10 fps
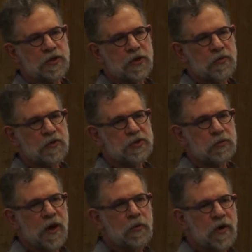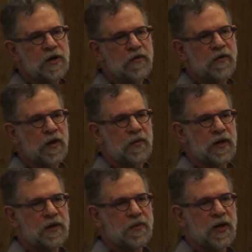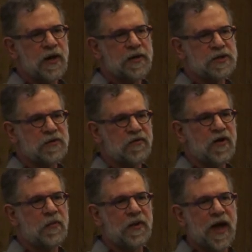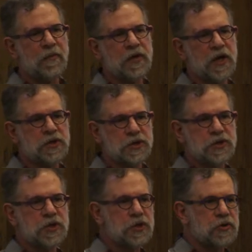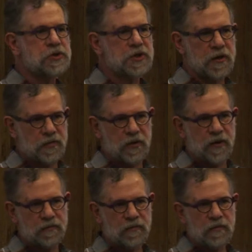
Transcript: In other words, the right way to develop an API is to develop an application that's going to use the API.